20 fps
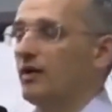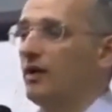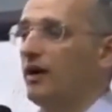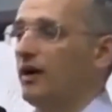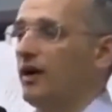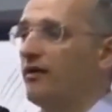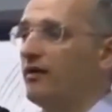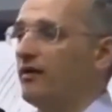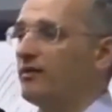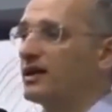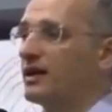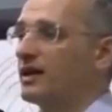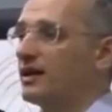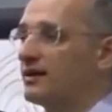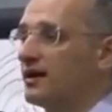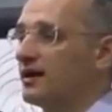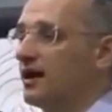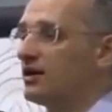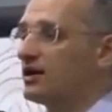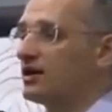Let's
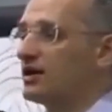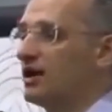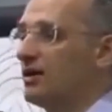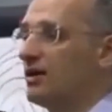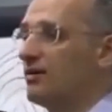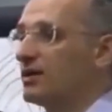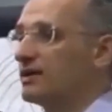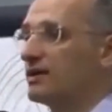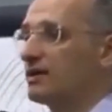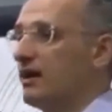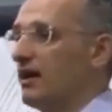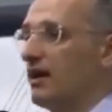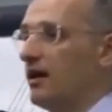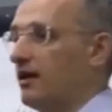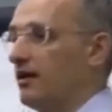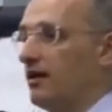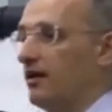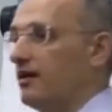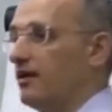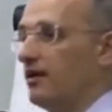remember what I've already
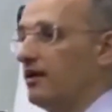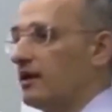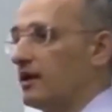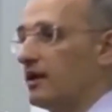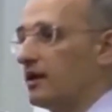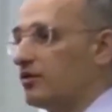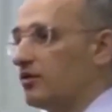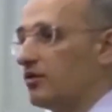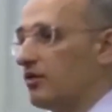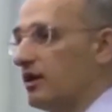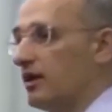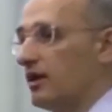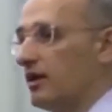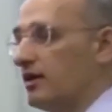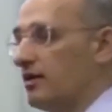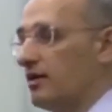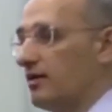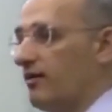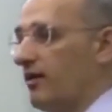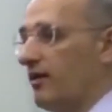shared with you about
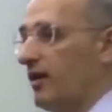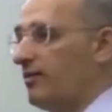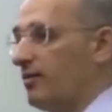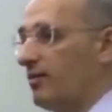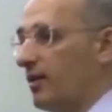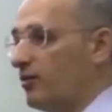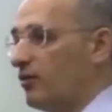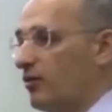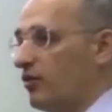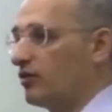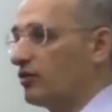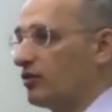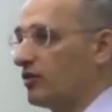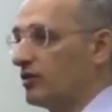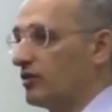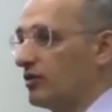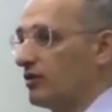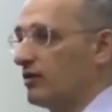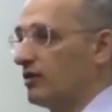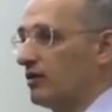oils that will help you.
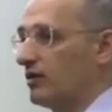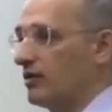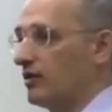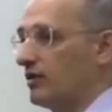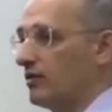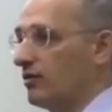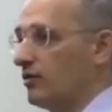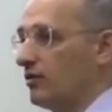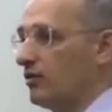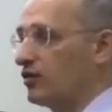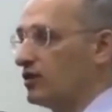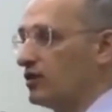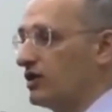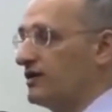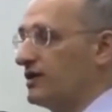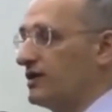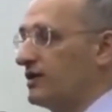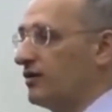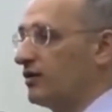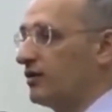The best oils for
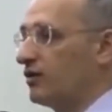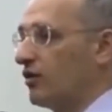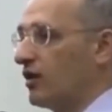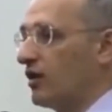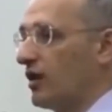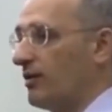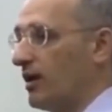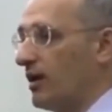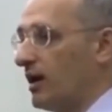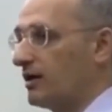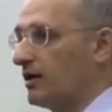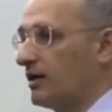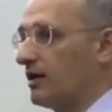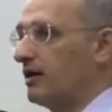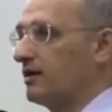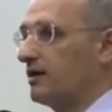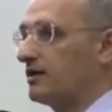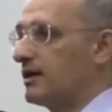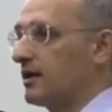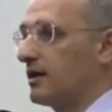general use are
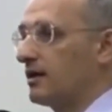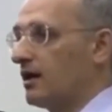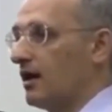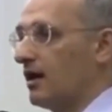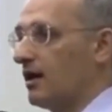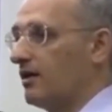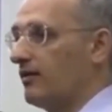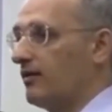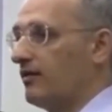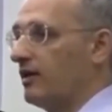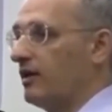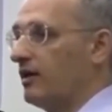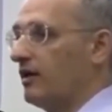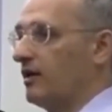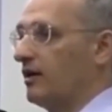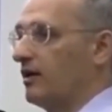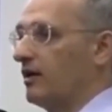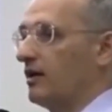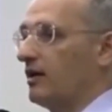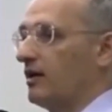only mint and
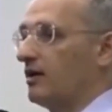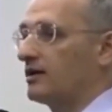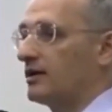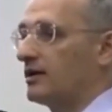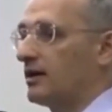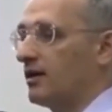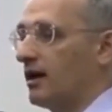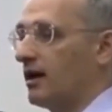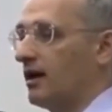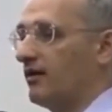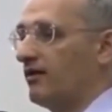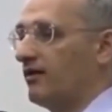sandalwood oil.